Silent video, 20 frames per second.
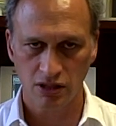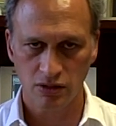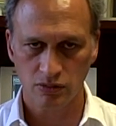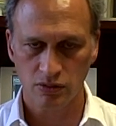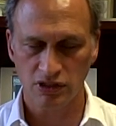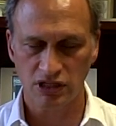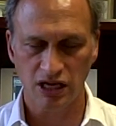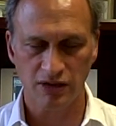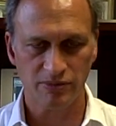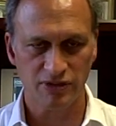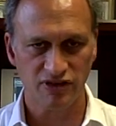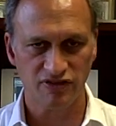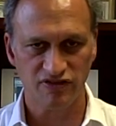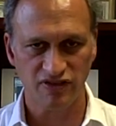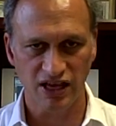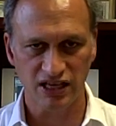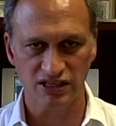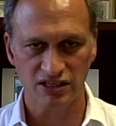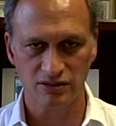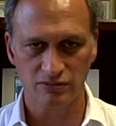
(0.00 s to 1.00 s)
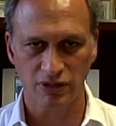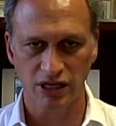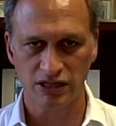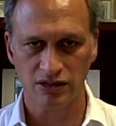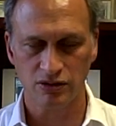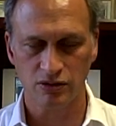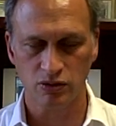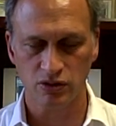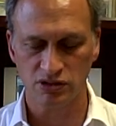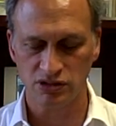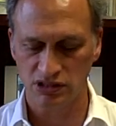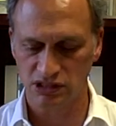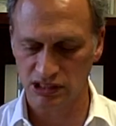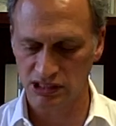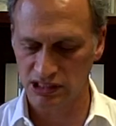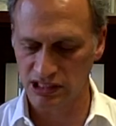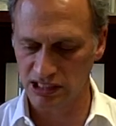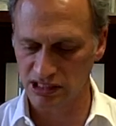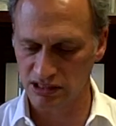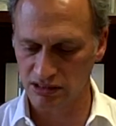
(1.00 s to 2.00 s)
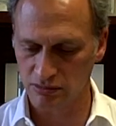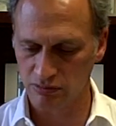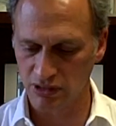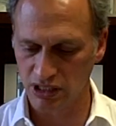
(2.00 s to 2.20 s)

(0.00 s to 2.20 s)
would not be affected by the court's decision